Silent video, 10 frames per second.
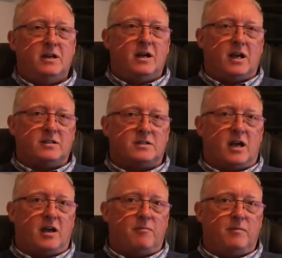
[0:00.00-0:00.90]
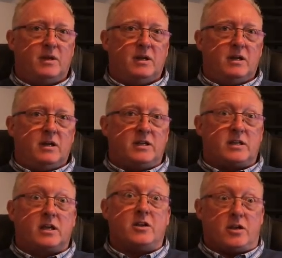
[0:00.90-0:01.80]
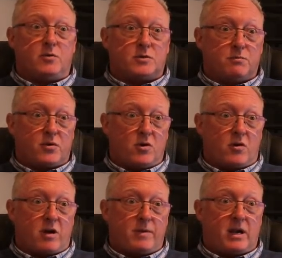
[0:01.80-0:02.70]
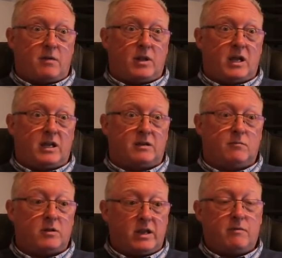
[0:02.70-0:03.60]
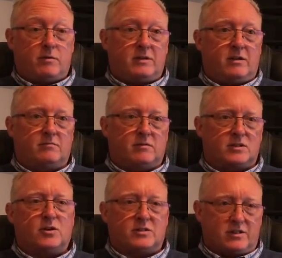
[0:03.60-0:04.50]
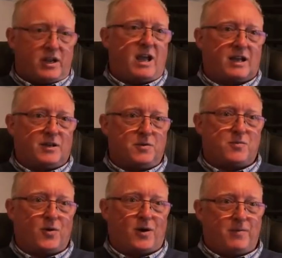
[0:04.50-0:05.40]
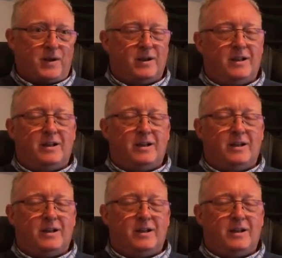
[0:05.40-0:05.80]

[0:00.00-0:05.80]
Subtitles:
And he said, can you do some programming? And I was like, I sort of said, yeah, I can do programming.